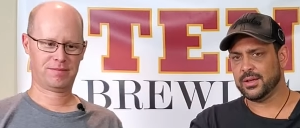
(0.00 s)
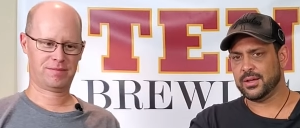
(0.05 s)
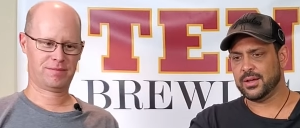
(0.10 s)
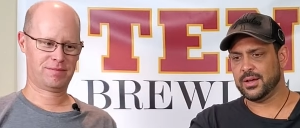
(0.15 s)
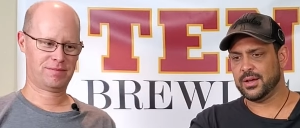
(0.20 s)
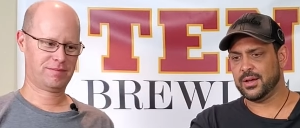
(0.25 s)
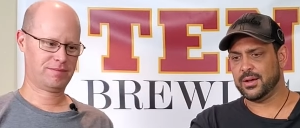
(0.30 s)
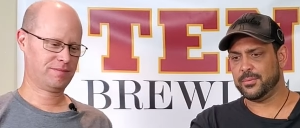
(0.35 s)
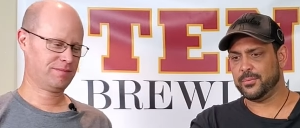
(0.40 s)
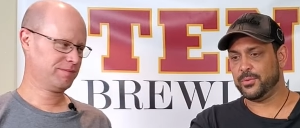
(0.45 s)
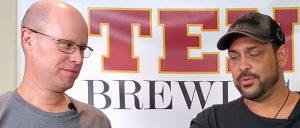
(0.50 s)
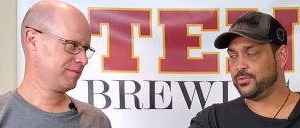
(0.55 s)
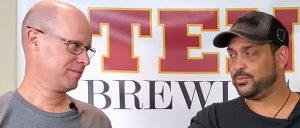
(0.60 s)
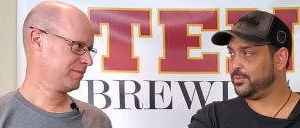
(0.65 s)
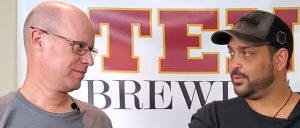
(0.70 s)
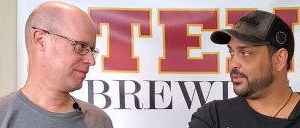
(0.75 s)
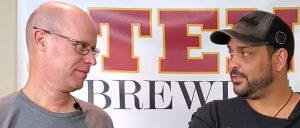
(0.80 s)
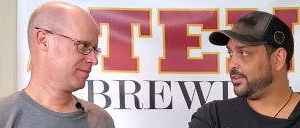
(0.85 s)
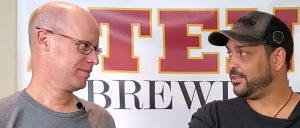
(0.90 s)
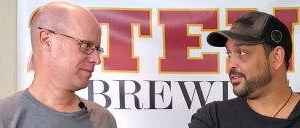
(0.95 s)
Speaker 1: uh, which
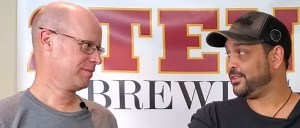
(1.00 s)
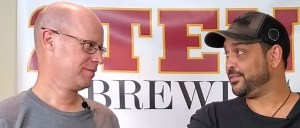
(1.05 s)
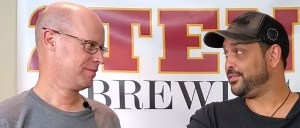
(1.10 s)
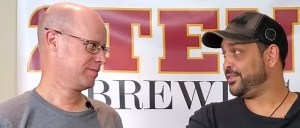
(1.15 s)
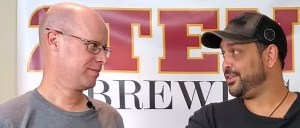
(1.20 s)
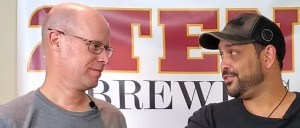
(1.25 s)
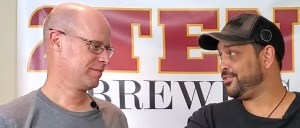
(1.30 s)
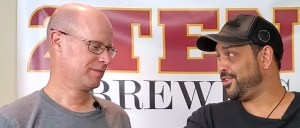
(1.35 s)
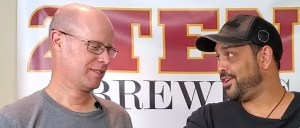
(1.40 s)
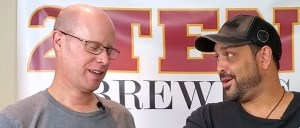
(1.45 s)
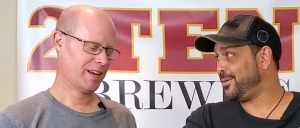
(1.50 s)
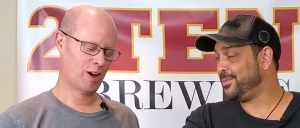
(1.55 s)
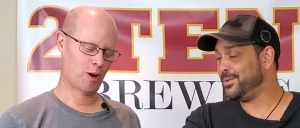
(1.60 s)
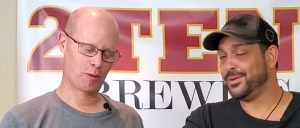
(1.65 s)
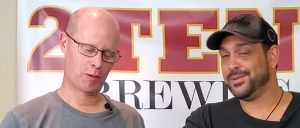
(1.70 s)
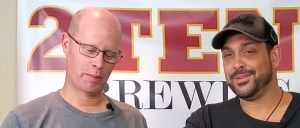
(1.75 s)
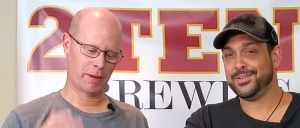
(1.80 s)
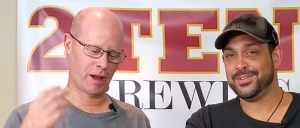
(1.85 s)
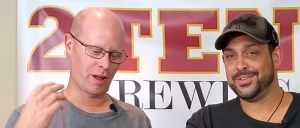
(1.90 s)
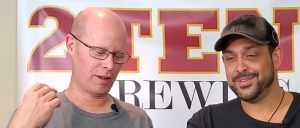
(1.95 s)
sounds like a fun job. I heard
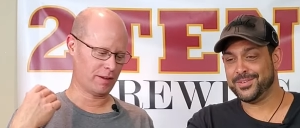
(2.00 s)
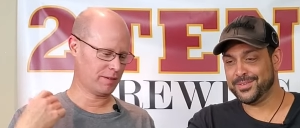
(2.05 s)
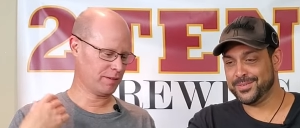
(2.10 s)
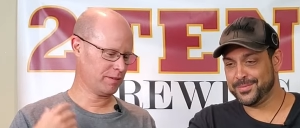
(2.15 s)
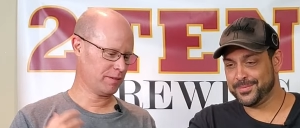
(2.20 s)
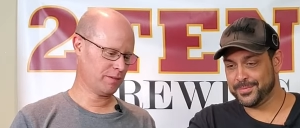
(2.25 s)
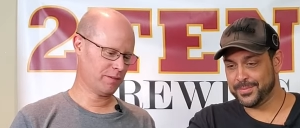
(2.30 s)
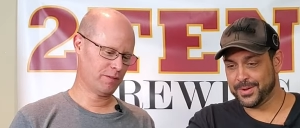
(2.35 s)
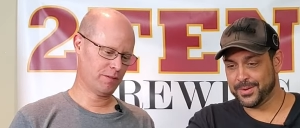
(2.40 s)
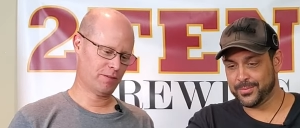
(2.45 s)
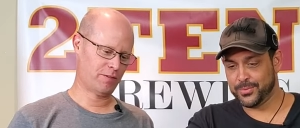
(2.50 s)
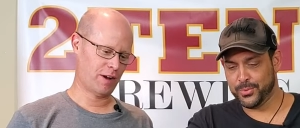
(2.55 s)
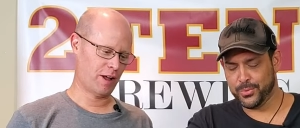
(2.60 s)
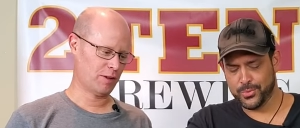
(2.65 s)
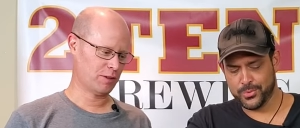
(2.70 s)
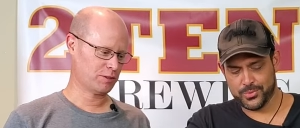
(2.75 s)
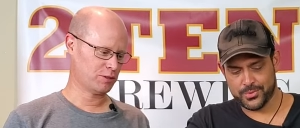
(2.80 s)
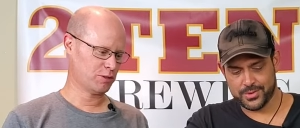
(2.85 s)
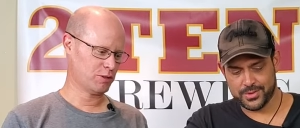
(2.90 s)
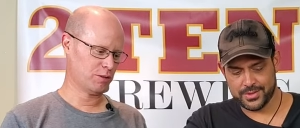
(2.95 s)
the palate but, follow
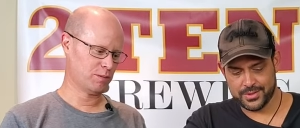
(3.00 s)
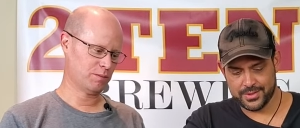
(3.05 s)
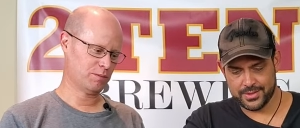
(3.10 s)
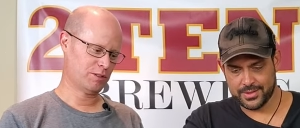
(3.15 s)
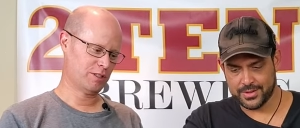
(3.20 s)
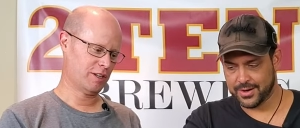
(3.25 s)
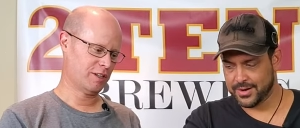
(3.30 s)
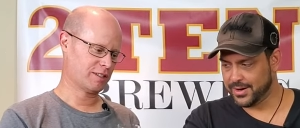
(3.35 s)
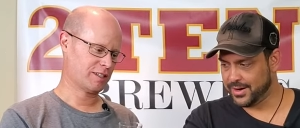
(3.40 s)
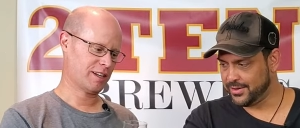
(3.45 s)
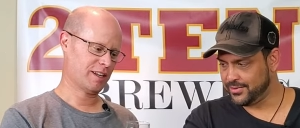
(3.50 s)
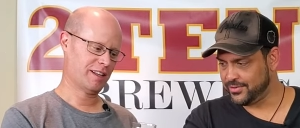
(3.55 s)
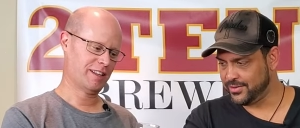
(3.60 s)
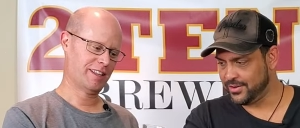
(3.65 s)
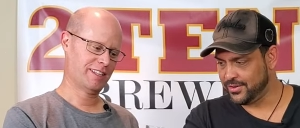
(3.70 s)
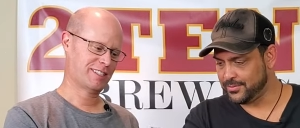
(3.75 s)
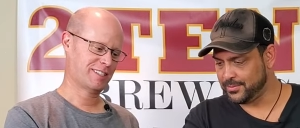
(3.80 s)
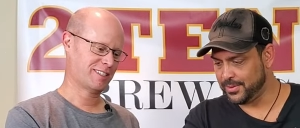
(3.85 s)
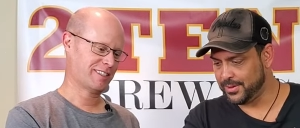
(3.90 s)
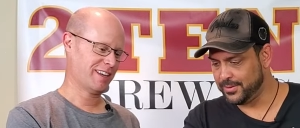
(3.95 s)
whew. suit. Cheers. All right,
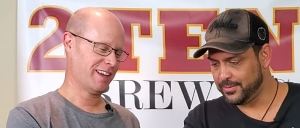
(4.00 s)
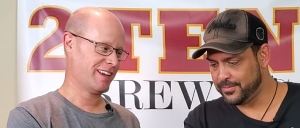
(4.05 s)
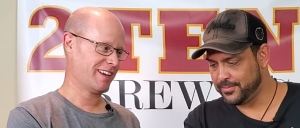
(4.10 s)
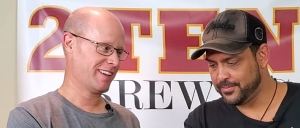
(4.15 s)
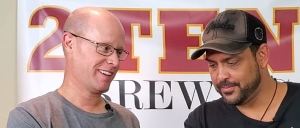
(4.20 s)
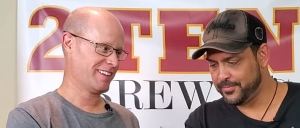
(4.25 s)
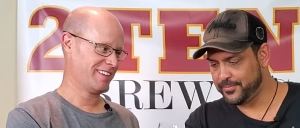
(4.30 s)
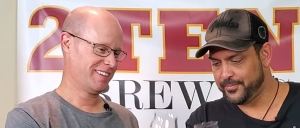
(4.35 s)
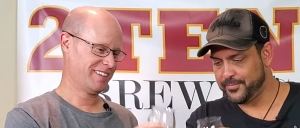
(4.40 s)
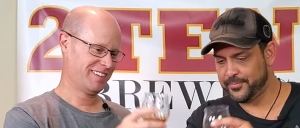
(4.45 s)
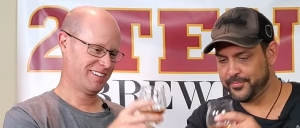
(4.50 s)
cheers. This is A,